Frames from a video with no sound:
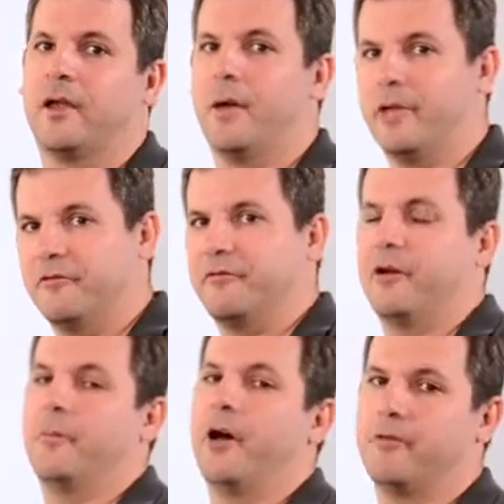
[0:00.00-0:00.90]
coming
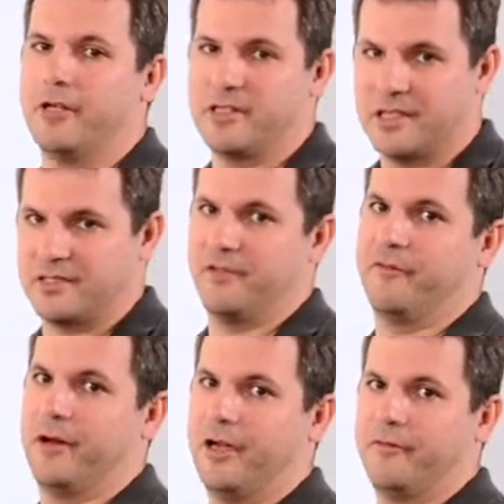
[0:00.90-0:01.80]
from
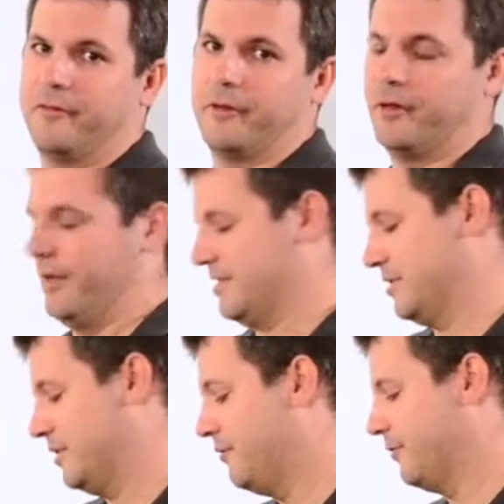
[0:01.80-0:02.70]
165 as
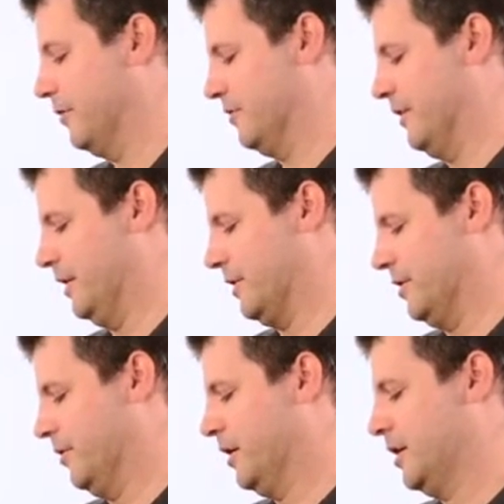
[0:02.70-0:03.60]
the default value.